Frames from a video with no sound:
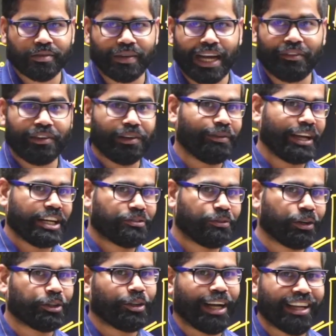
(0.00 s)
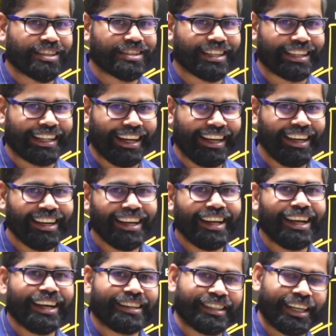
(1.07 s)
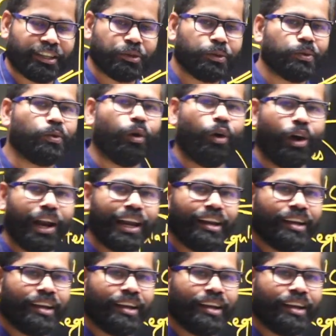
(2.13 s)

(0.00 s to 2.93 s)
I will wait for your answer there, that who all